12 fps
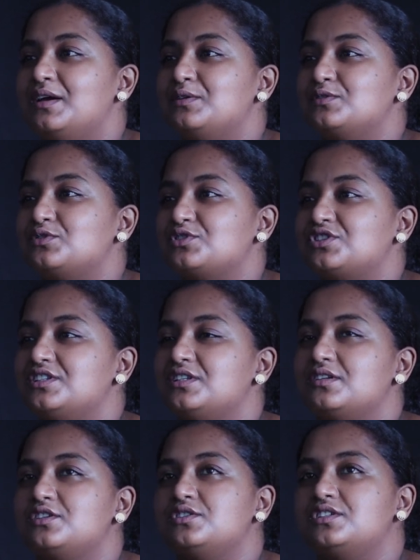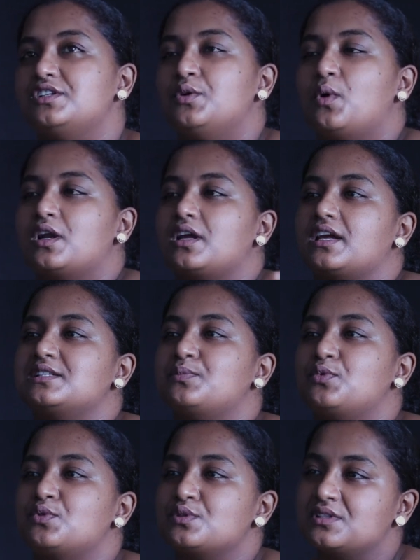So she didn't want to
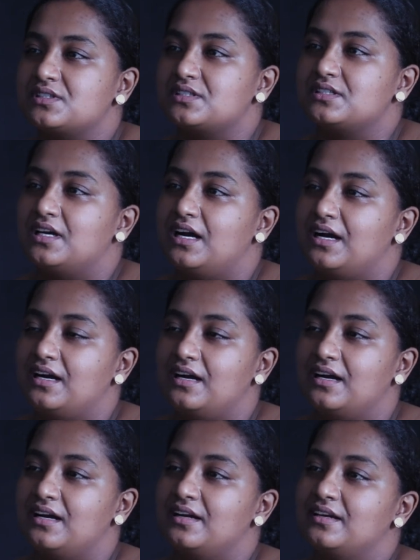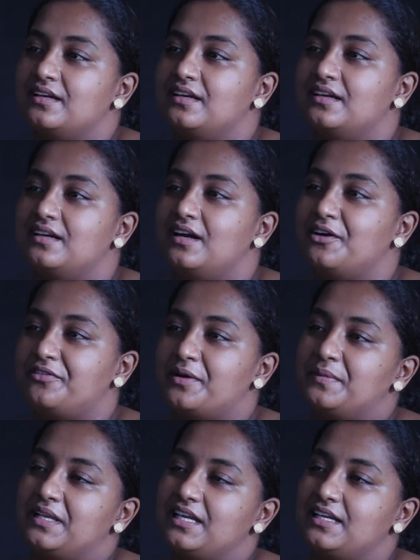expose her
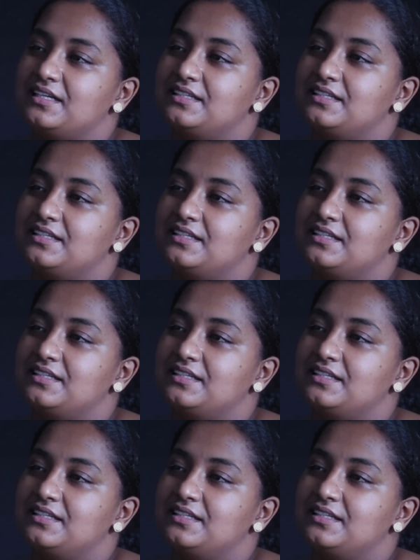family.